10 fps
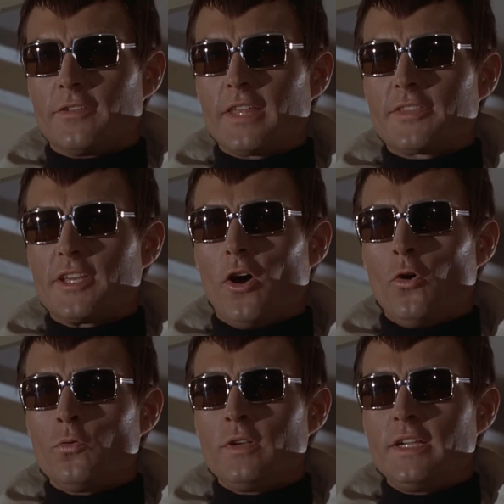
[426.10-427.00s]
Often
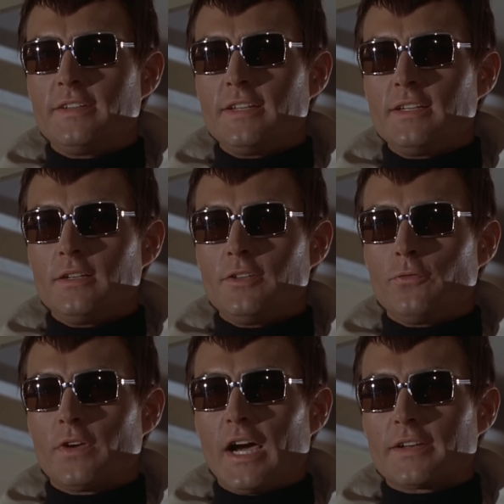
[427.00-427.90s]
compared to the
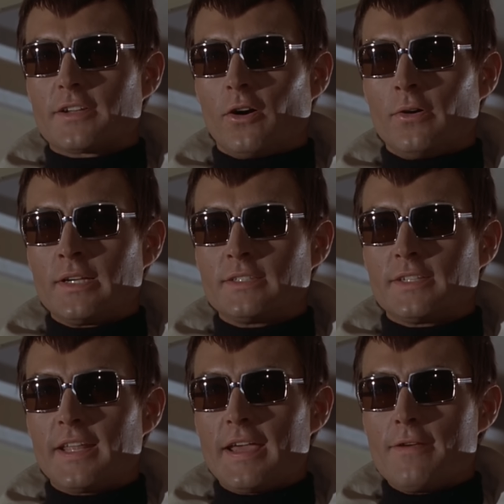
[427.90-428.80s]
early James Bond
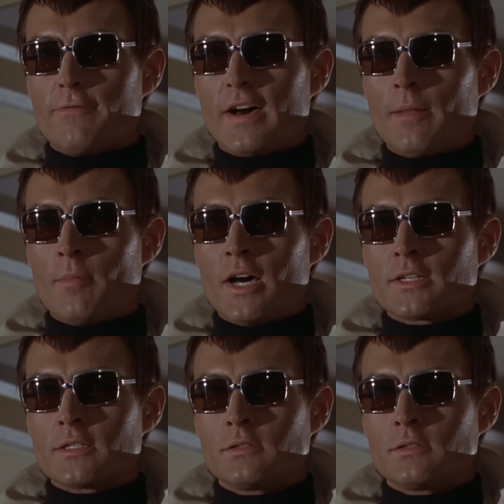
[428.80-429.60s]
series, the fact